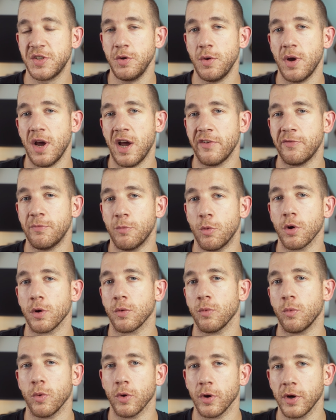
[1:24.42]
you have more
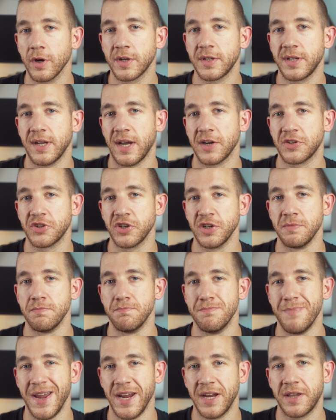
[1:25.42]
work to actually
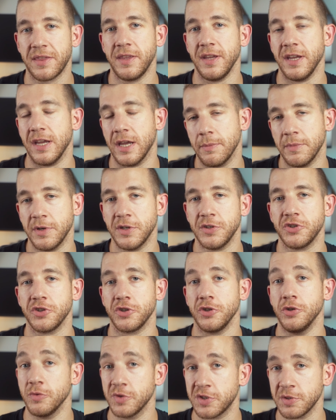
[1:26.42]
make the image
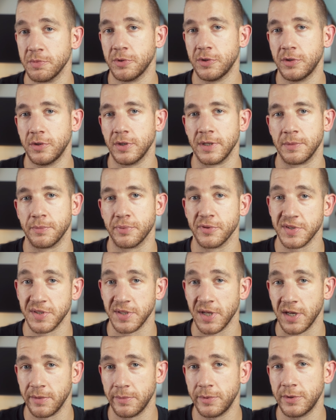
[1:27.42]
usable and
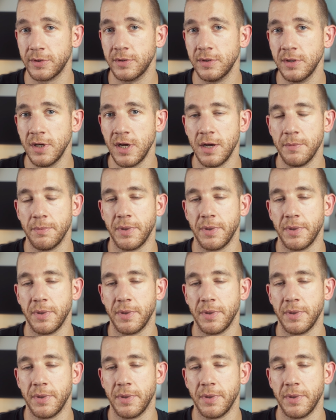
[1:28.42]
presentable,